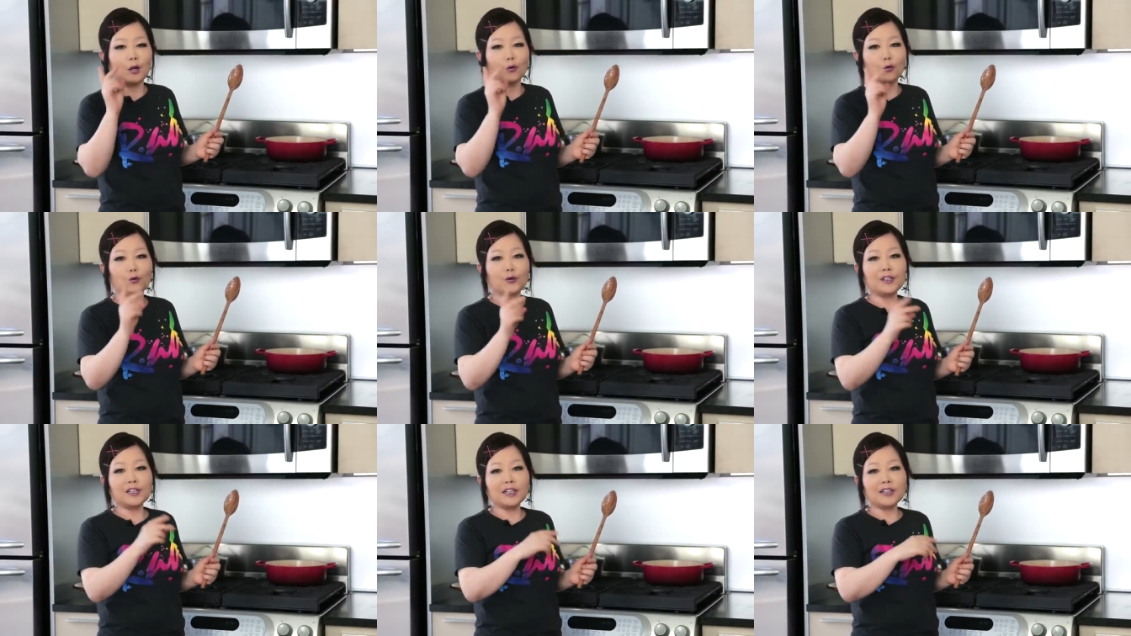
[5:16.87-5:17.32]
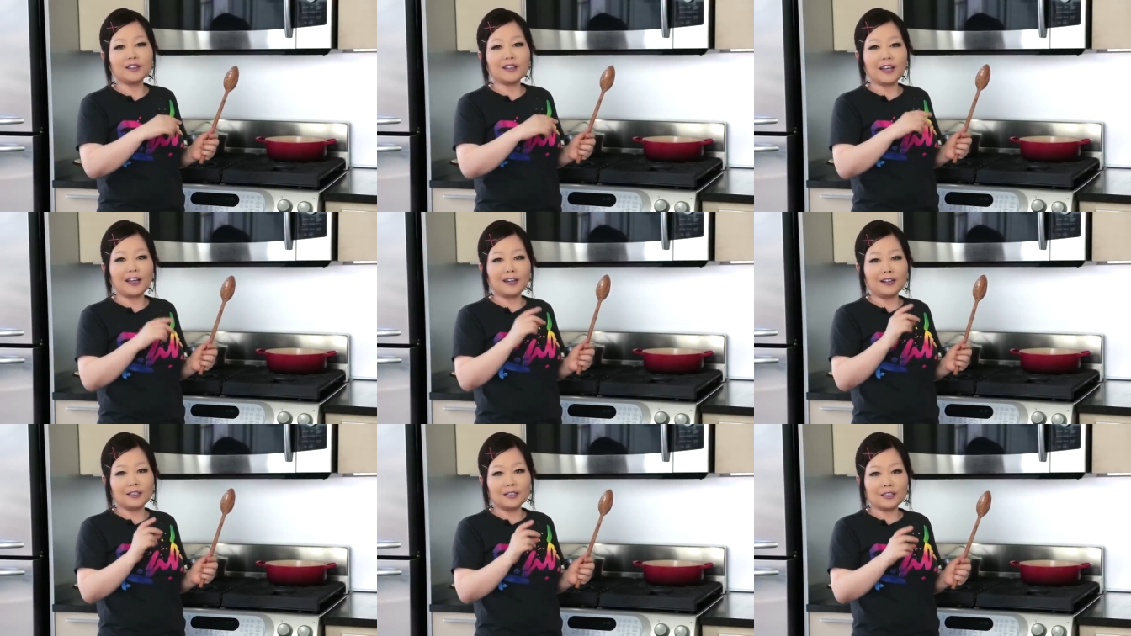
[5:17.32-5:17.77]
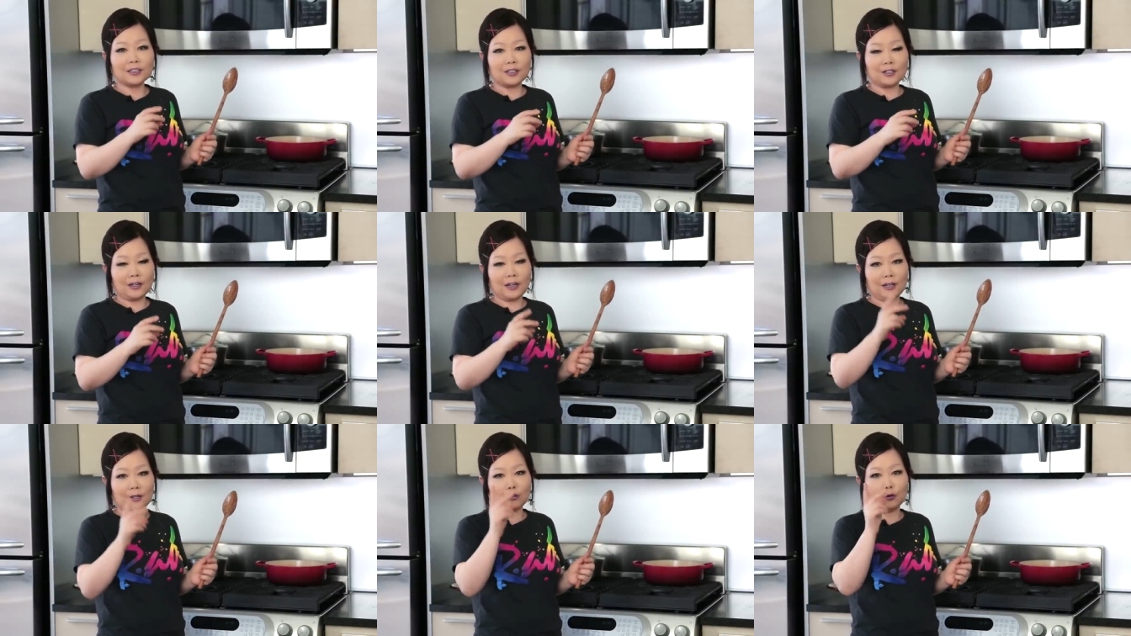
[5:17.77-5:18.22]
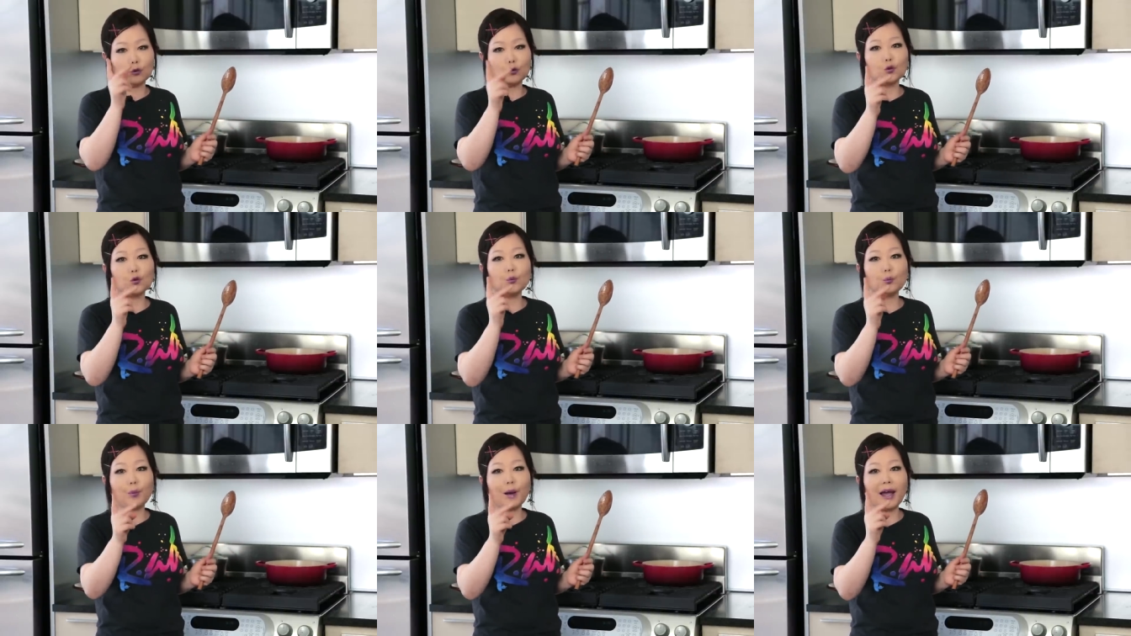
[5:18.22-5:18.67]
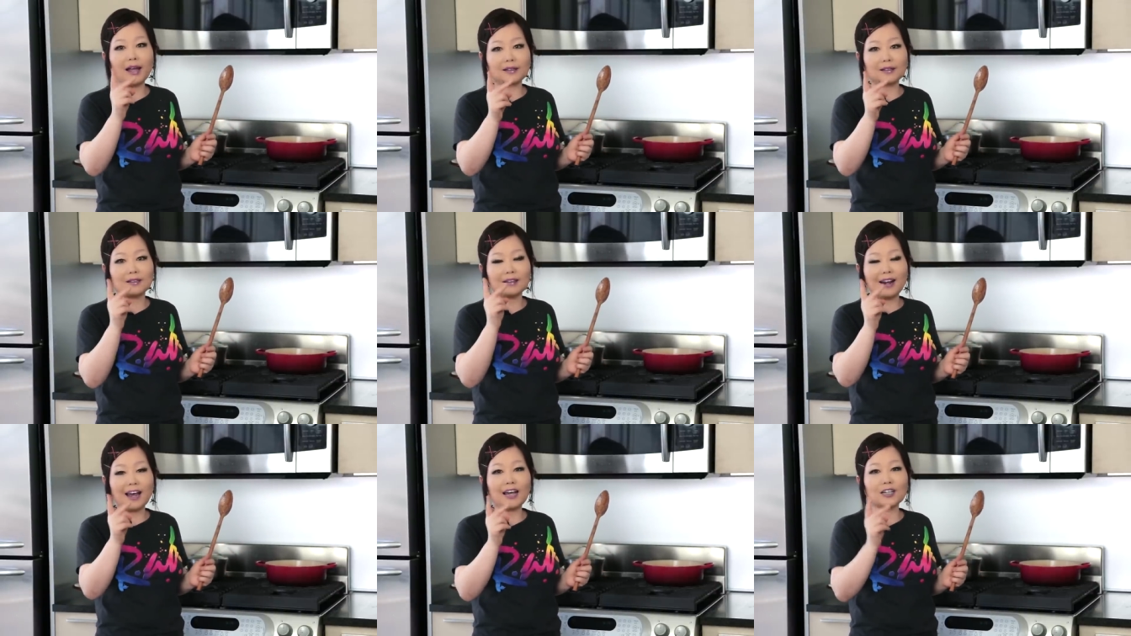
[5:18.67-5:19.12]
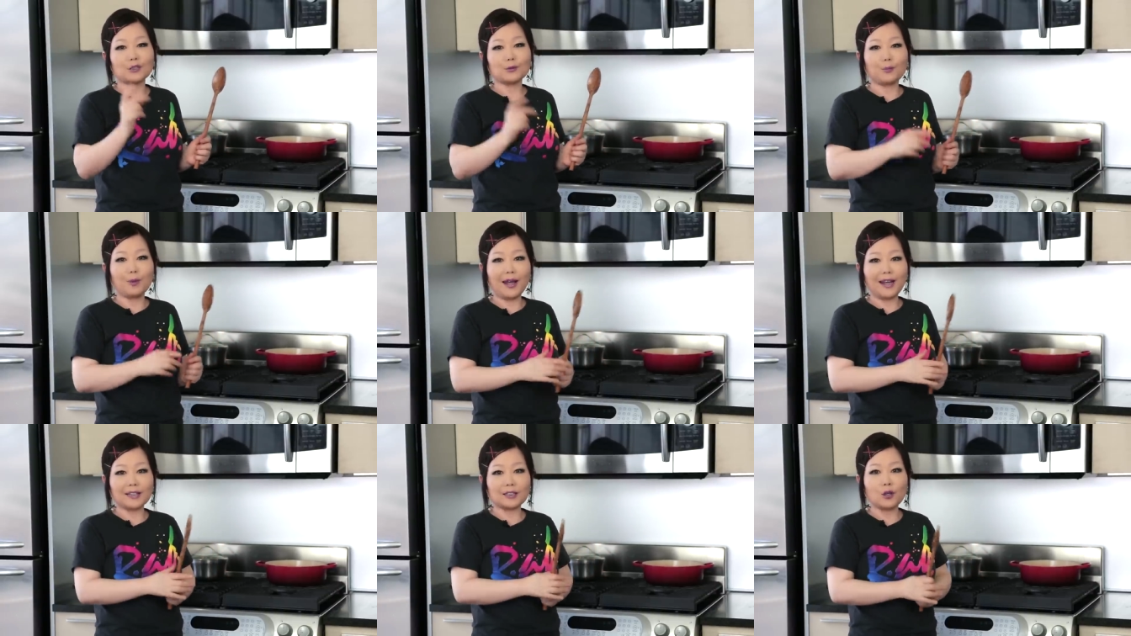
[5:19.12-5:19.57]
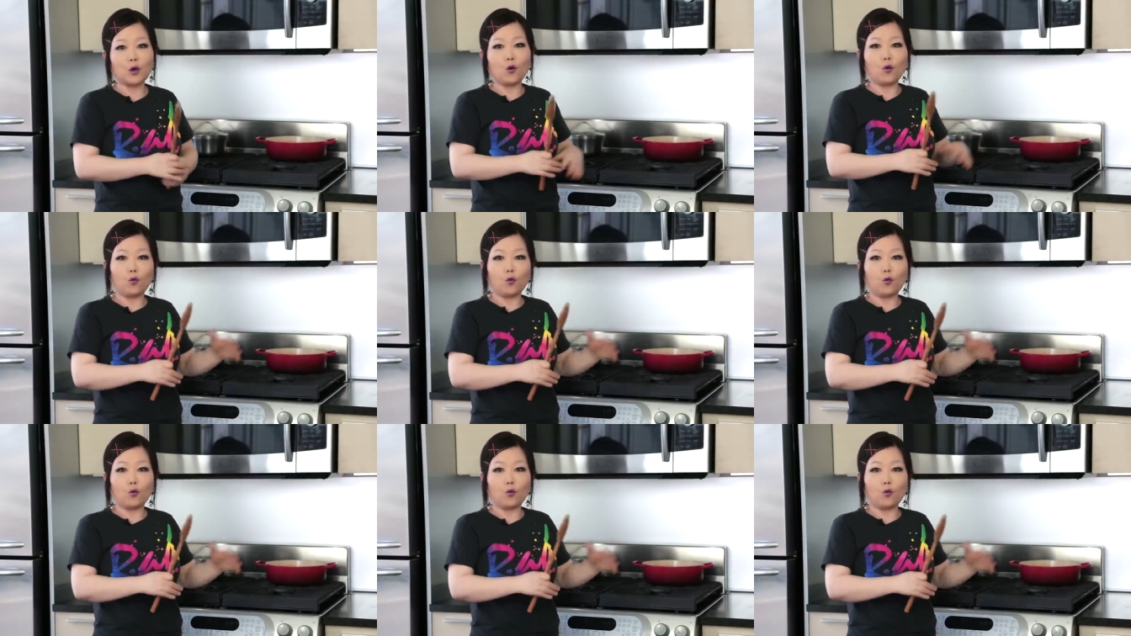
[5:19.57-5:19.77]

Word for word: we need at least like two pots, large pot.